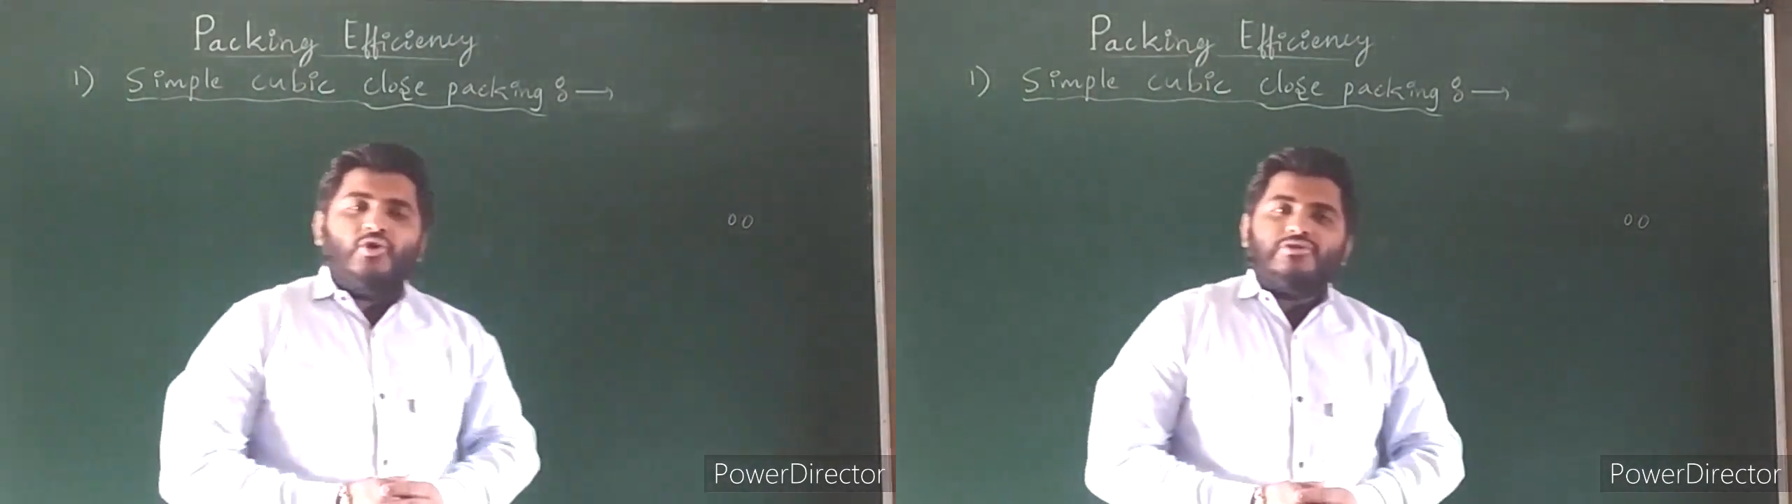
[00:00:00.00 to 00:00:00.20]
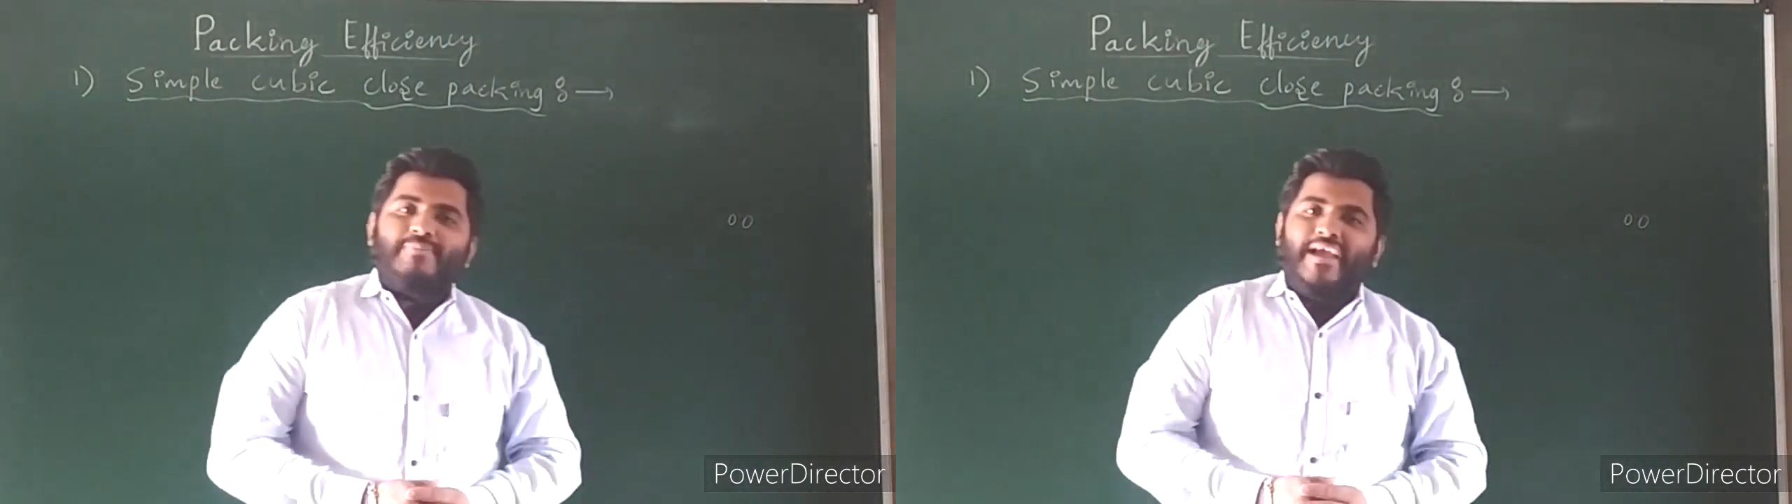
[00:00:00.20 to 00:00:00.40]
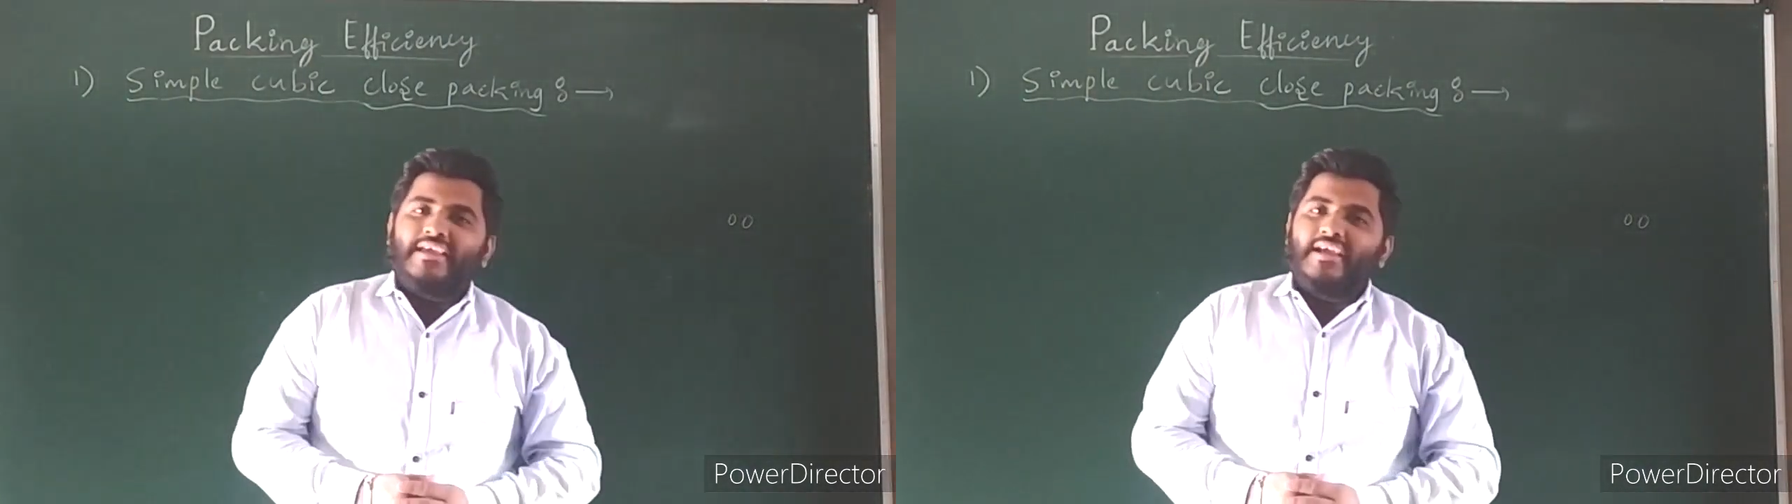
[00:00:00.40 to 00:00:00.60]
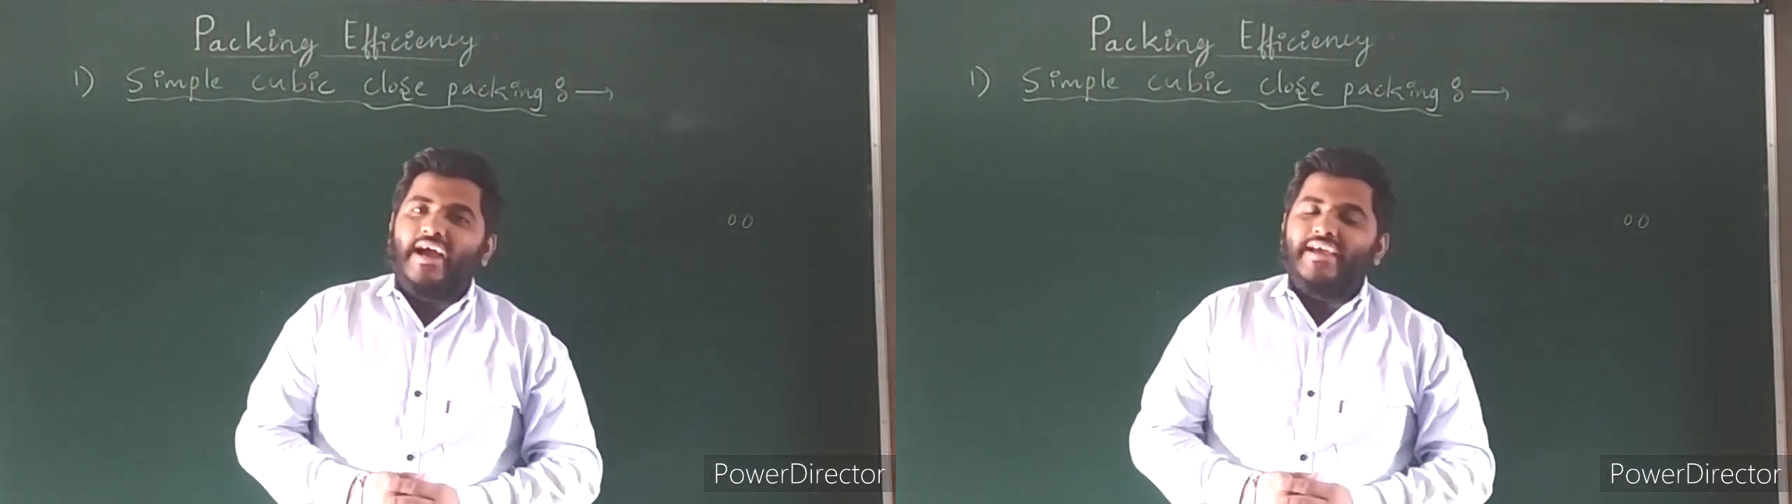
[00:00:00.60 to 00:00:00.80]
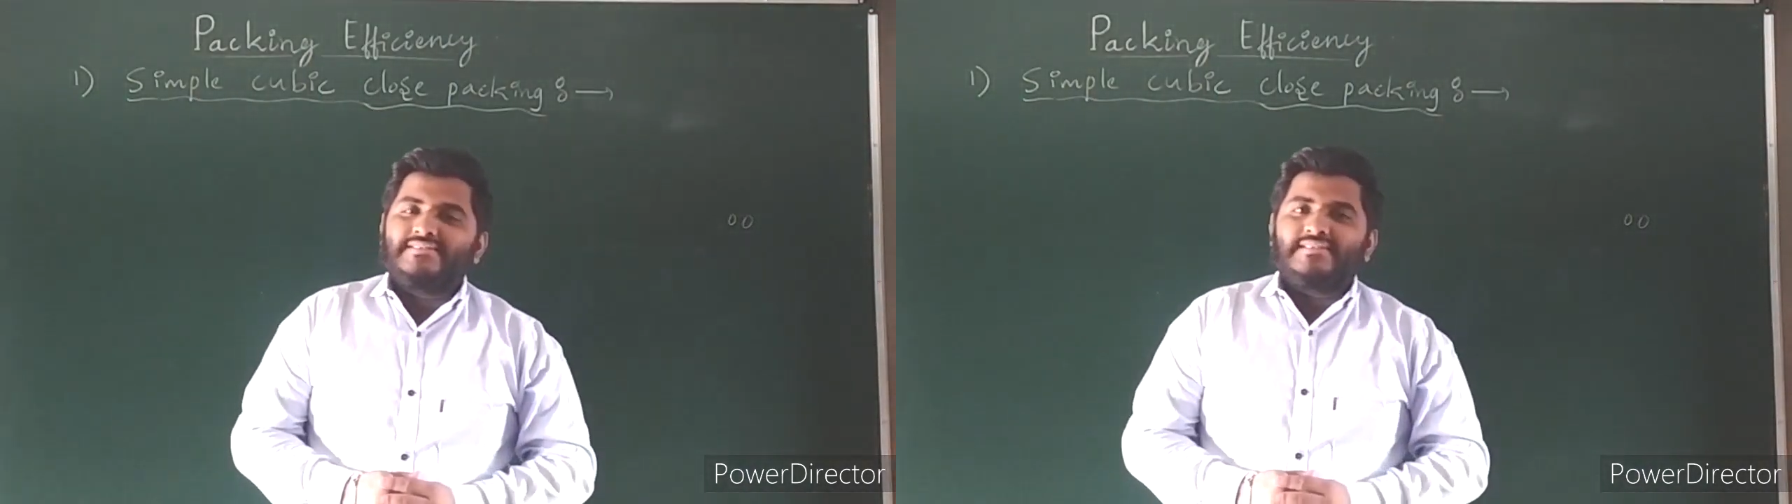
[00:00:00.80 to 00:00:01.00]
close packing,
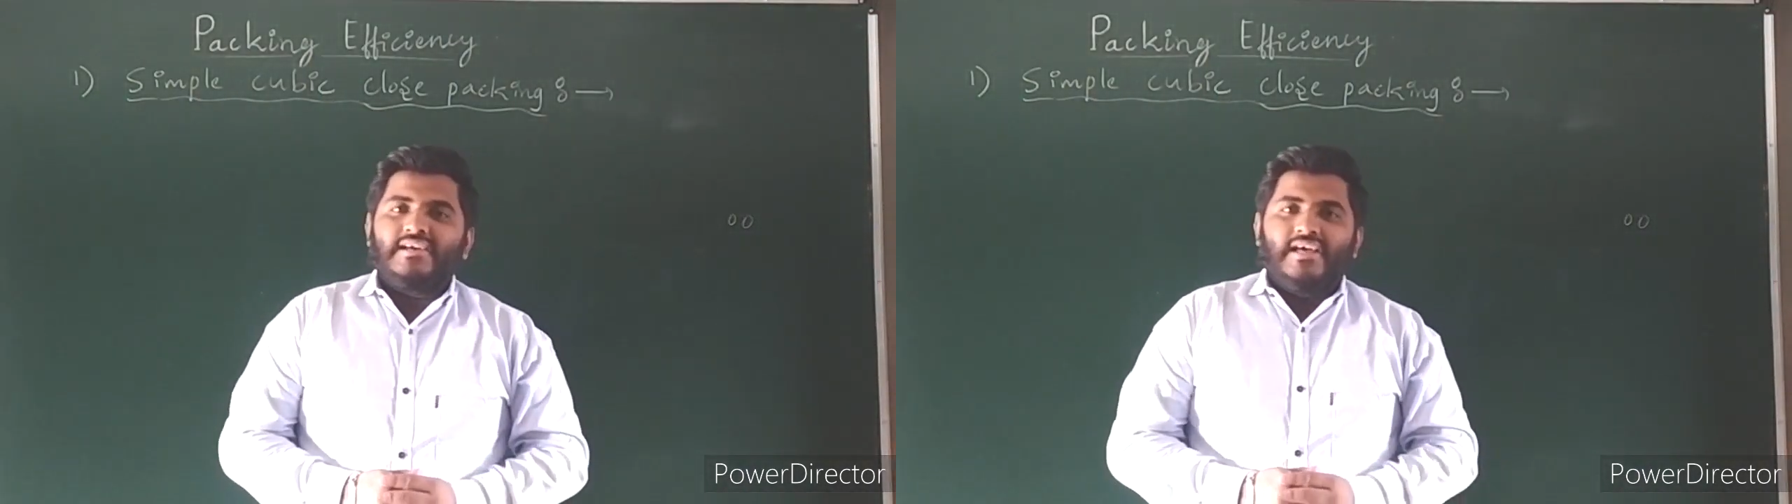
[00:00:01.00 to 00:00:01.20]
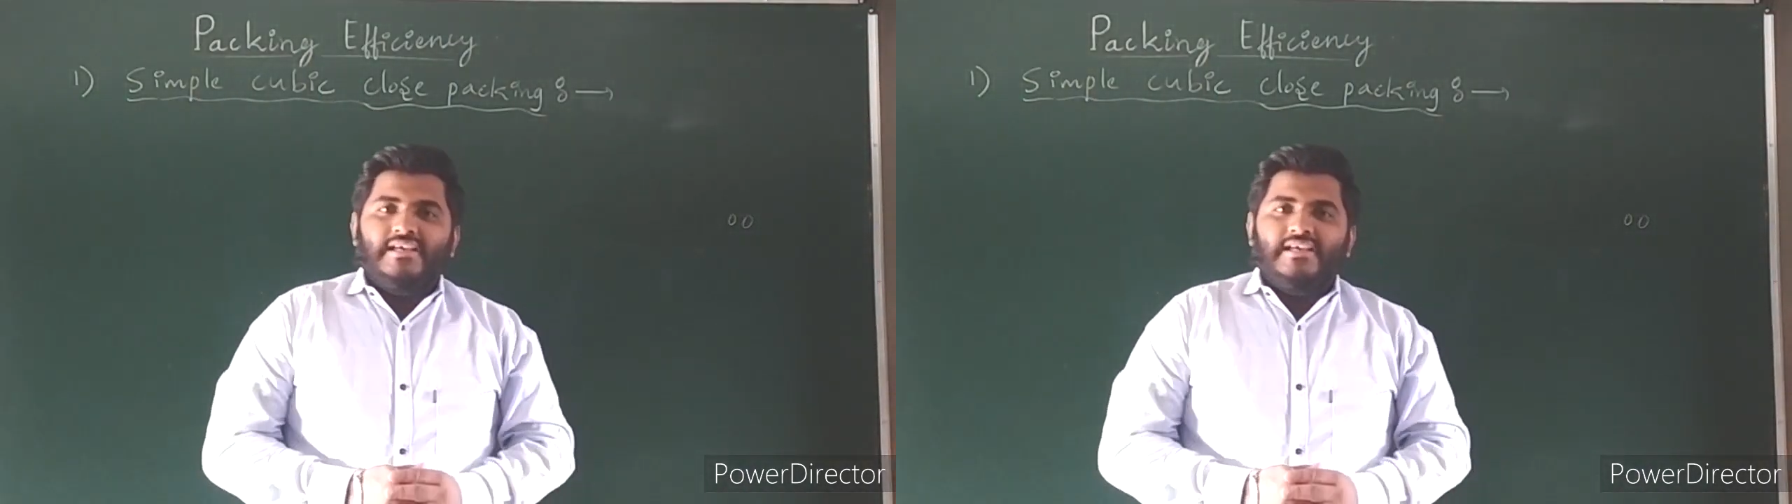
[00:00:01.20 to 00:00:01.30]
guys?